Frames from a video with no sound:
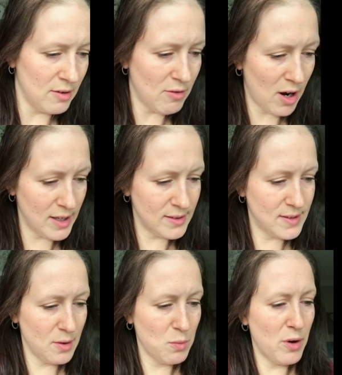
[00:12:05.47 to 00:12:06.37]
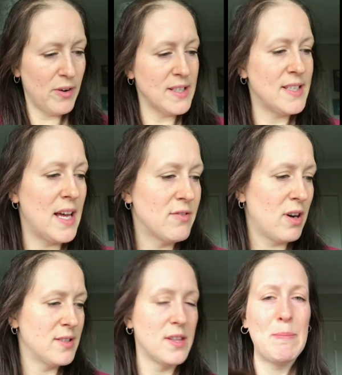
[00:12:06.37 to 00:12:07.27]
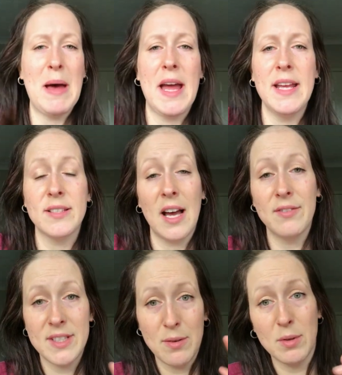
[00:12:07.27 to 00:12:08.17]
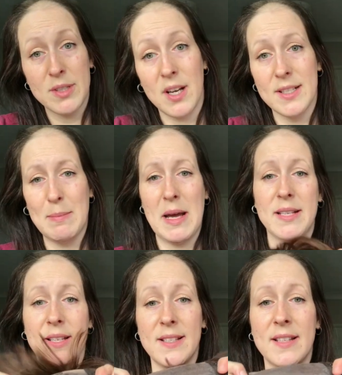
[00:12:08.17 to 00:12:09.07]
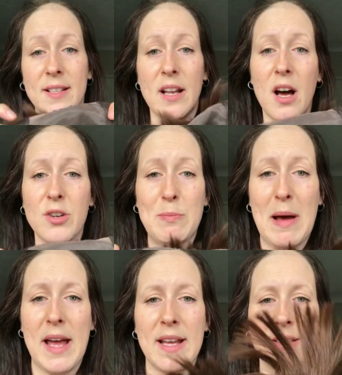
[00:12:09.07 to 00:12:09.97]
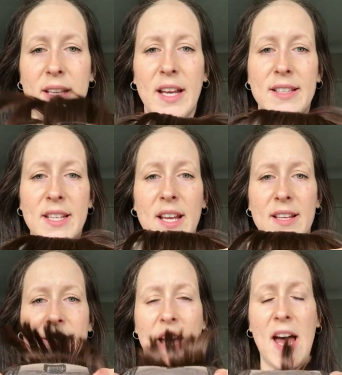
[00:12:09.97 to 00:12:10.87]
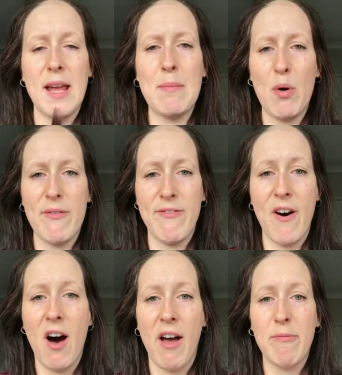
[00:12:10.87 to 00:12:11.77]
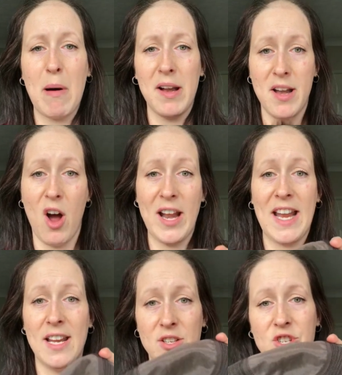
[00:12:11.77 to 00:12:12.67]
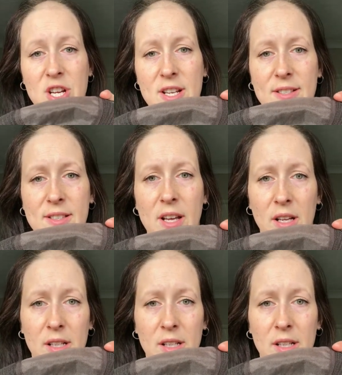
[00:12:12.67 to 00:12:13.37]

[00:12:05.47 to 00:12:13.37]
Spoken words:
Right, so what have I said? Right, so the base, I haven't said what size the base is. It's a large base. It is 8.5 by 9 inches.